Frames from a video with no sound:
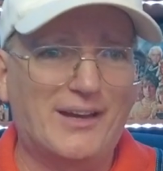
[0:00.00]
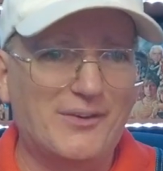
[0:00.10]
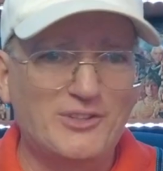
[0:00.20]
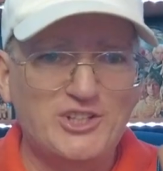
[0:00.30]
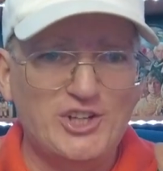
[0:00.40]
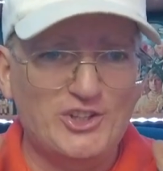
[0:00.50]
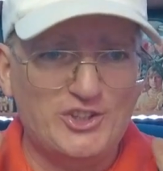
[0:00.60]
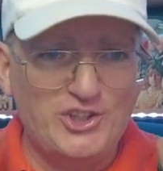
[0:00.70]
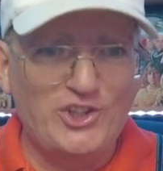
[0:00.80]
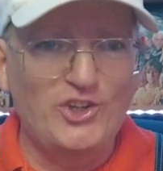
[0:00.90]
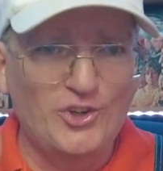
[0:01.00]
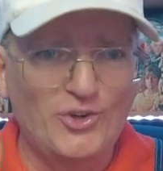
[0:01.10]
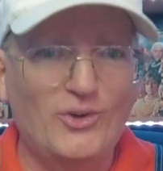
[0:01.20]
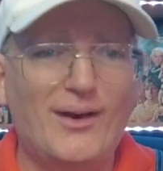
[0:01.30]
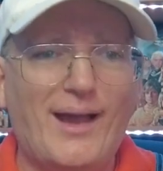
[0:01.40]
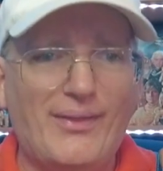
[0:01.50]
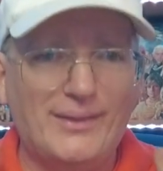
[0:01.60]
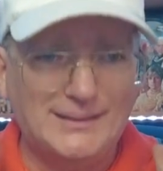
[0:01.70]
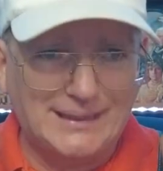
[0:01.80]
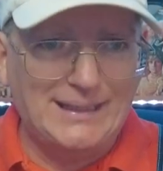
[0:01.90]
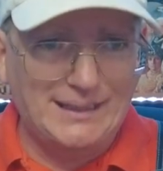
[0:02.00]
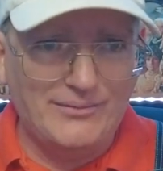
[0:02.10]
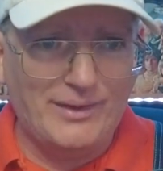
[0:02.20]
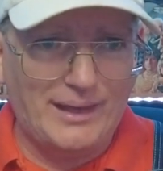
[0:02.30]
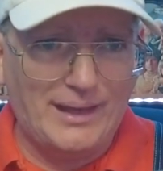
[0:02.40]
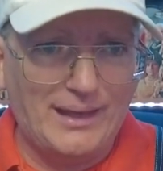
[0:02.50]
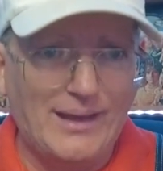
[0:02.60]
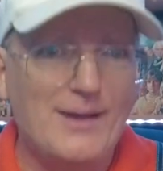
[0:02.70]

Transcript: It was just you and the TV